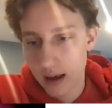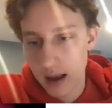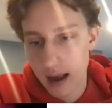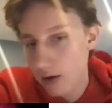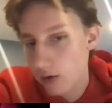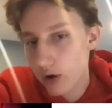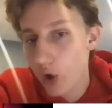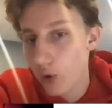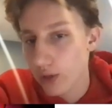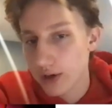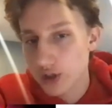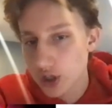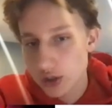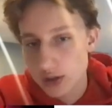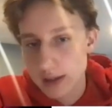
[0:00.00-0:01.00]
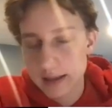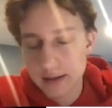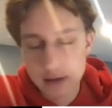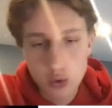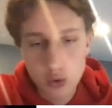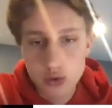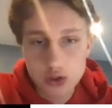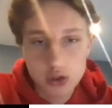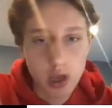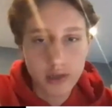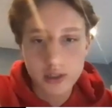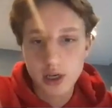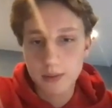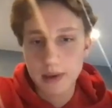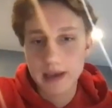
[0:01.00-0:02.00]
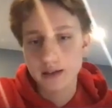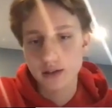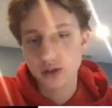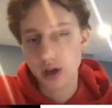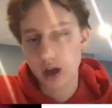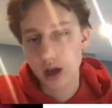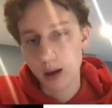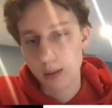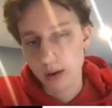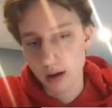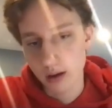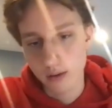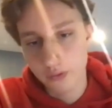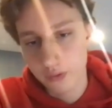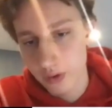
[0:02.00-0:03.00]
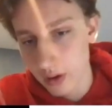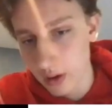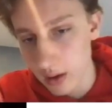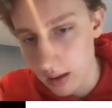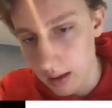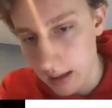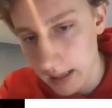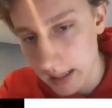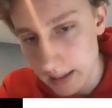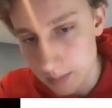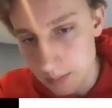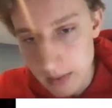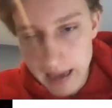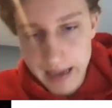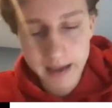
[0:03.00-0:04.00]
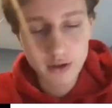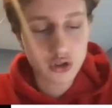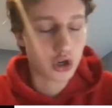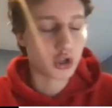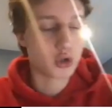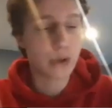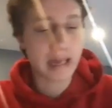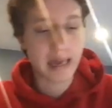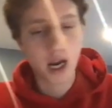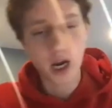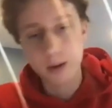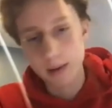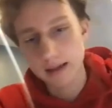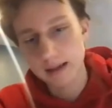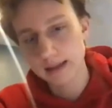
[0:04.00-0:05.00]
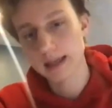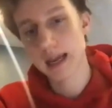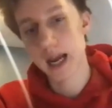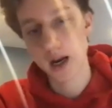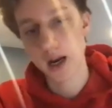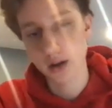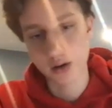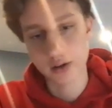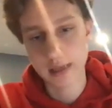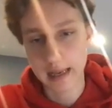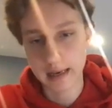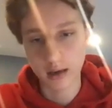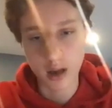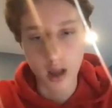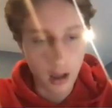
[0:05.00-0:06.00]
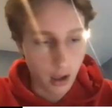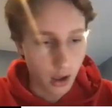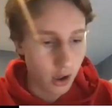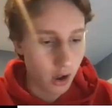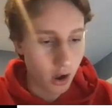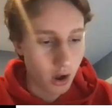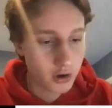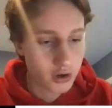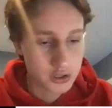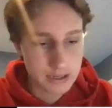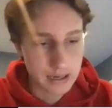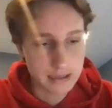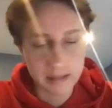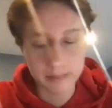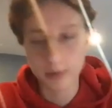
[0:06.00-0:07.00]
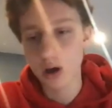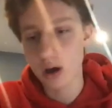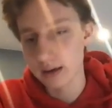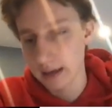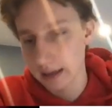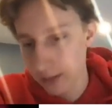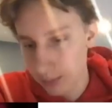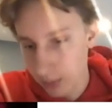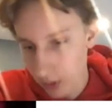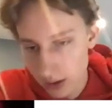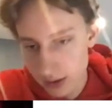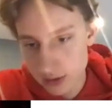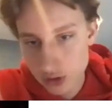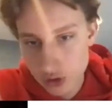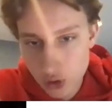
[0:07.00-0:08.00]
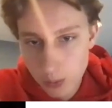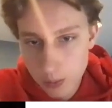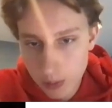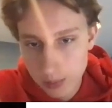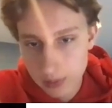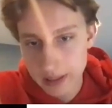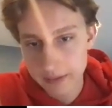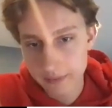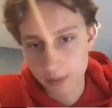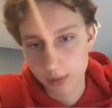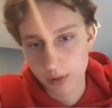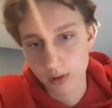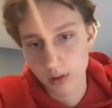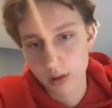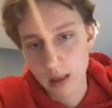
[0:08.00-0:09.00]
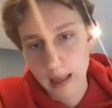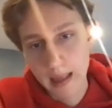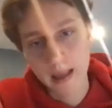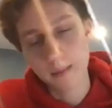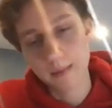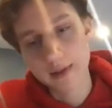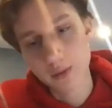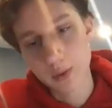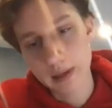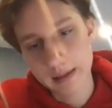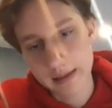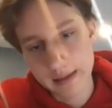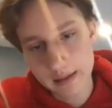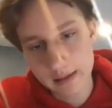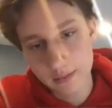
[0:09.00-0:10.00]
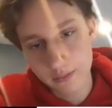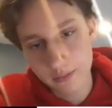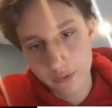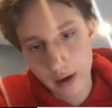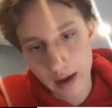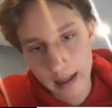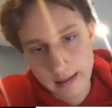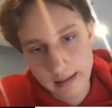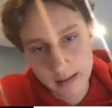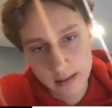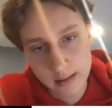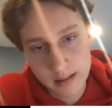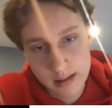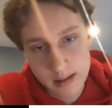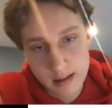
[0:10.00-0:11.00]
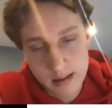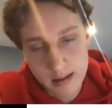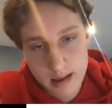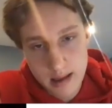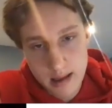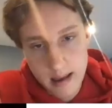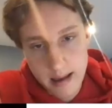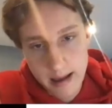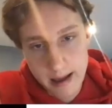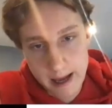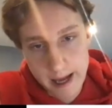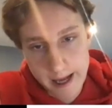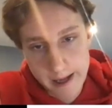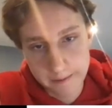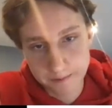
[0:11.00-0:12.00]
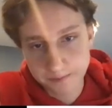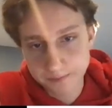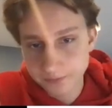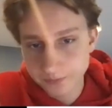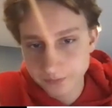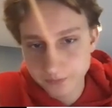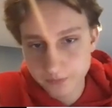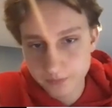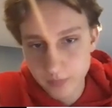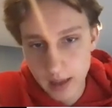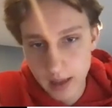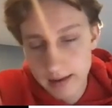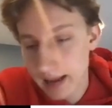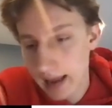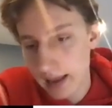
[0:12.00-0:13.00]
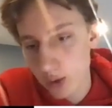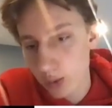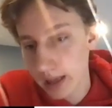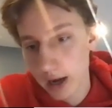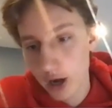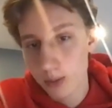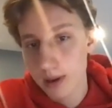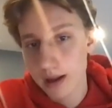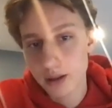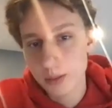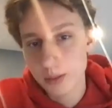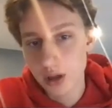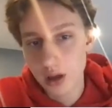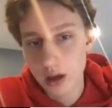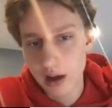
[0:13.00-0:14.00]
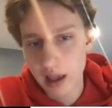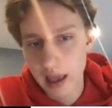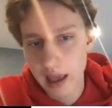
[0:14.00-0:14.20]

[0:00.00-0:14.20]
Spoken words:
I don't know, there's just, they do such an amazing job of making sure you care about these characters and understanding the bond. And the bond is super believable between these friends. And yeah, you care about them a lot.